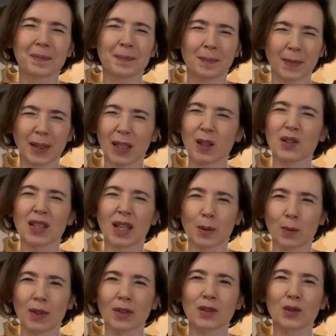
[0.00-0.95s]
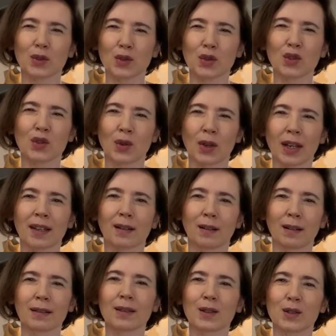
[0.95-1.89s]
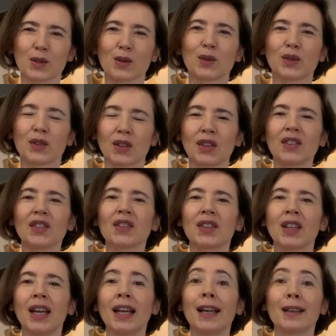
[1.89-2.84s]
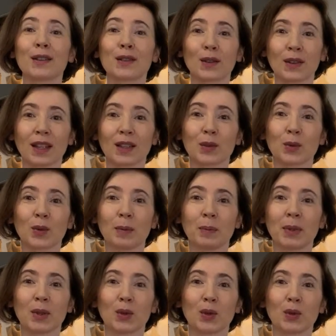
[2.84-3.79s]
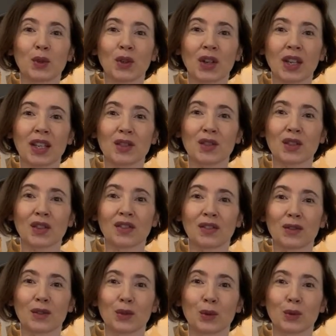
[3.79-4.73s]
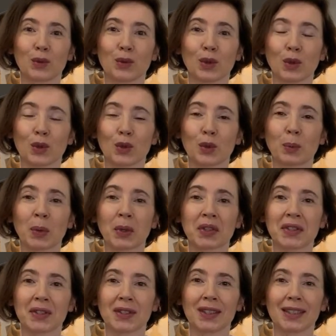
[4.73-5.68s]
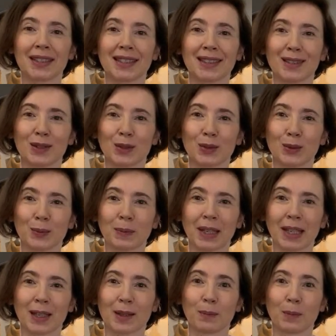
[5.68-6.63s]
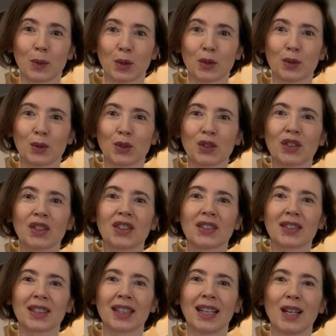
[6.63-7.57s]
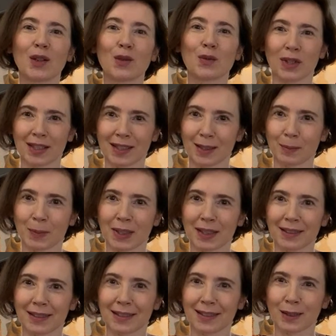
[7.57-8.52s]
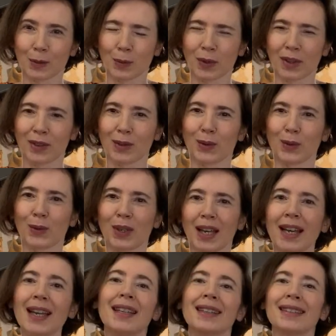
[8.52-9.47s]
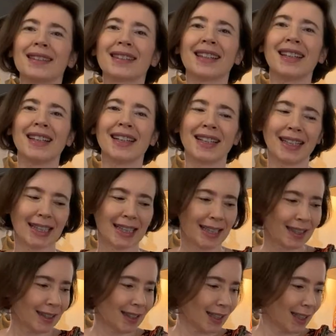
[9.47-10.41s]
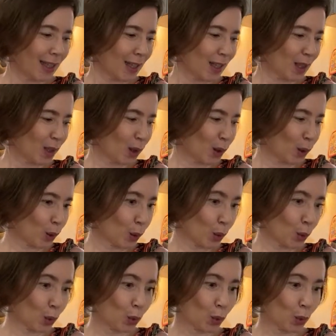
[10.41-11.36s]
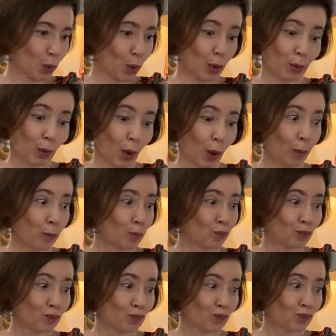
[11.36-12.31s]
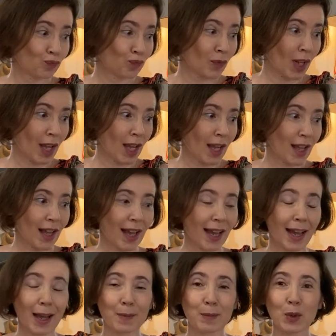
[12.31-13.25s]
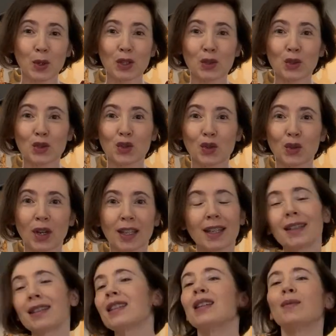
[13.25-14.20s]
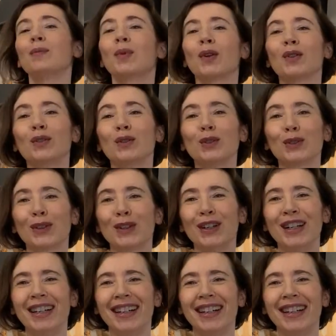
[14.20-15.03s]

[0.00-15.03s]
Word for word: because I want to try all those noodles so that will be a good occasion to a good opportunity to make more noodles recipes with you guys uh, et voilà I'm going to try and keep on you know